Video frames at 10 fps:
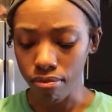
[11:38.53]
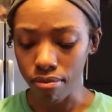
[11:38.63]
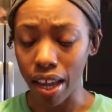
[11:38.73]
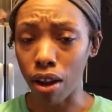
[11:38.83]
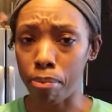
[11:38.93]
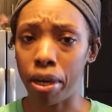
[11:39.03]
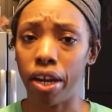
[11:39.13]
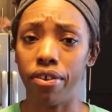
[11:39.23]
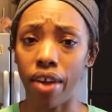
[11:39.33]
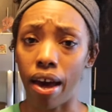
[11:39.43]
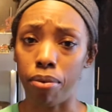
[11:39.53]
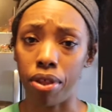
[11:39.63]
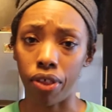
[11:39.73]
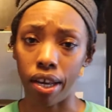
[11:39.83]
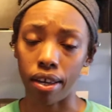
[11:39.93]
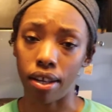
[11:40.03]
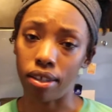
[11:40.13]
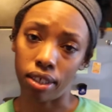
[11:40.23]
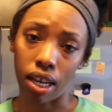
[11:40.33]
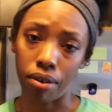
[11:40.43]
And I'll pair that with like a
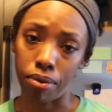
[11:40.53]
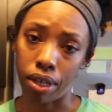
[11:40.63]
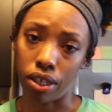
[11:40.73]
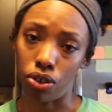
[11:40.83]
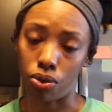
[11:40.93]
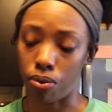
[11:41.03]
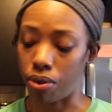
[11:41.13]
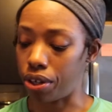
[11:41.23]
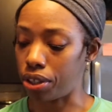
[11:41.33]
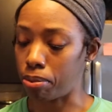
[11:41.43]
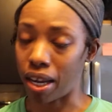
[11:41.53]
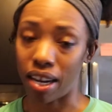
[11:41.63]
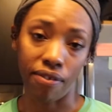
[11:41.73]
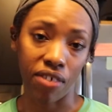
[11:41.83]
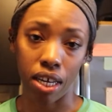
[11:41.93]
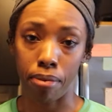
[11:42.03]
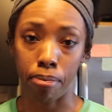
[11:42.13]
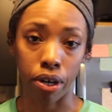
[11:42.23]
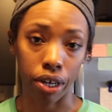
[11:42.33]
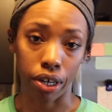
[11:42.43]
sandwich or some kind of vegan
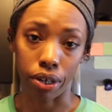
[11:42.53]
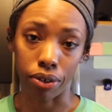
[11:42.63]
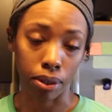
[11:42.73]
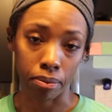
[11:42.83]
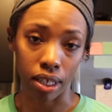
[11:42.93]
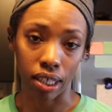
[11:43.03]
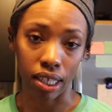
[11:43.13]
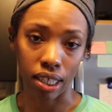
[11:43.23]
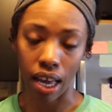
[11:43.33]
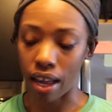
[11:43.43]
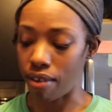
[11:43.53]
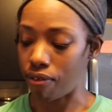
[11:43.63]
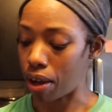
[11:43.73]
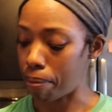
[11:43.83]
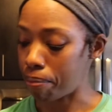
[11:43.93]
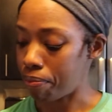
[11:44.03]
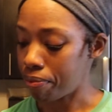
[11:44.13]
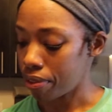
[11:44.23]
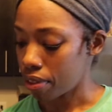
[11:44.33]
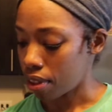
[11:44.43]
burger or something like that if I'm
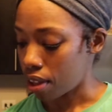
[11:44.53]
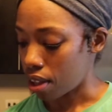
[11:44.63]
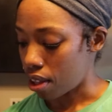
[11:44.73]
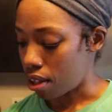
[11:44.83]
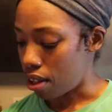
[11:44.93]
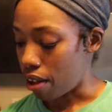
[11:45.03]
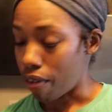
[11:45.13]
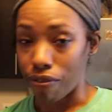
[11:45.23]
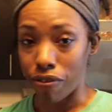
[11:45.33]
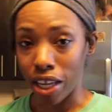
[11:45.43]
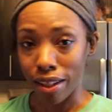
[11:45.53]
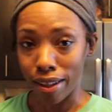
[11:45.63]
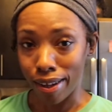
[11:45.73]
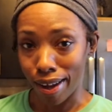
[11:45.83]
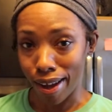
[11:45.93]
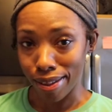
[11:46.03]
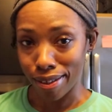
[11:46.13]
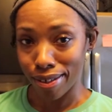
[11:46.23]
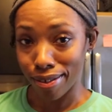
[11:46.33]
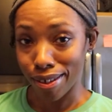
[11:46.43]
feeling
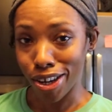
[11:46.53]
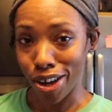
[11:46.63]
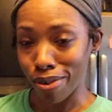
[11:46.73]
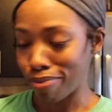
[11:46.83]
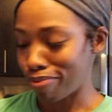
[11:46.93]
it, you know?